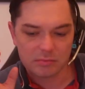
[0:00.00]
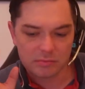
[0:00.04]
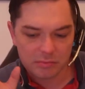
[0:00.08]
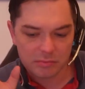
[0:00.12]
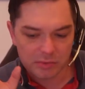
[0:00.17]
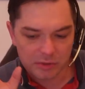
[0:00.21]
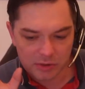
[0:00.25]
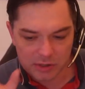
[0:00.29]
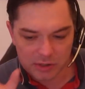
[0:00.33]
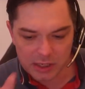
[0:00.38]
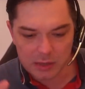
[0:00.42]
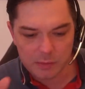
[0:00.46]

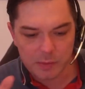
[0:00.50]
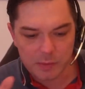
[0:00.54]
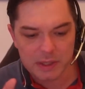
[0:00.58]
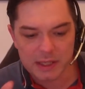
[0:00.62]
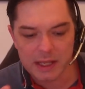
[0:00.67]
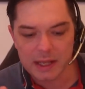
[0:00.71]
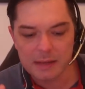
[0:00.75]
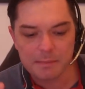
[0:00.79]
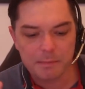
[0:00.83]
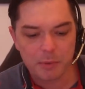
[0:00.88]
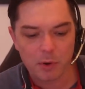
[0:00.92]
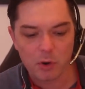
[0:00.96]
stick with
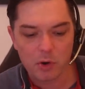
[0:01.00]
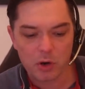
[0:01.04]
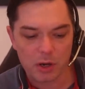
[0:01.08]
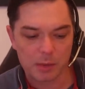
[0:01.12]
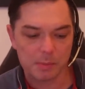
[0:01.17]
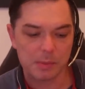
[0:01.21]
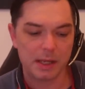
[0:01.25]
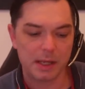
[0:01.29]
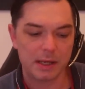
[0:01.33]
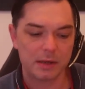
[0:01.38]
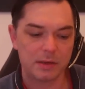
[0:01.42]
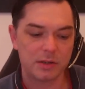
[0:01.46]
that programming
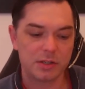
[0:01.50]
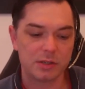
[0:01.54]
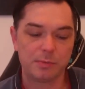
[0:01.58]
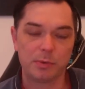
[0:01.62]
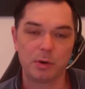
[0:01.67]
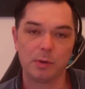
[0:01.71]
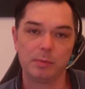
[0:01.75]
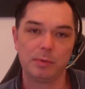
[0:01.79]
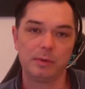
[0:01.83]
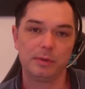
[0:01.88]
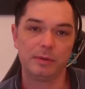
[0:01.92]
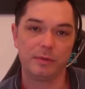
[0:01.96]
languages
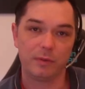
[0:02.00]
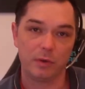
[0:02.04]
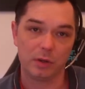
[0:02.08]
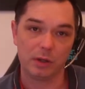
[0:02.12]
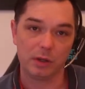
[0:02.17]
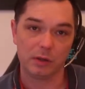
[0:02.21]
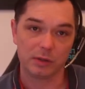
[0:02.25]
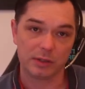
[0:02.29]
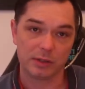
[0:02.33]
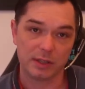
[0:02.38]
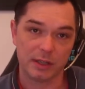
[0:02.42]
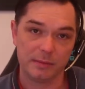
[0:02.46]
probably for a
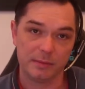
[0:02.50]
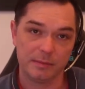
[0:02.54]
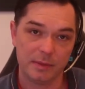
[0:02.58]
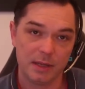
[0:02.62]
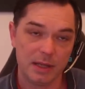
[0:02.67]
long time.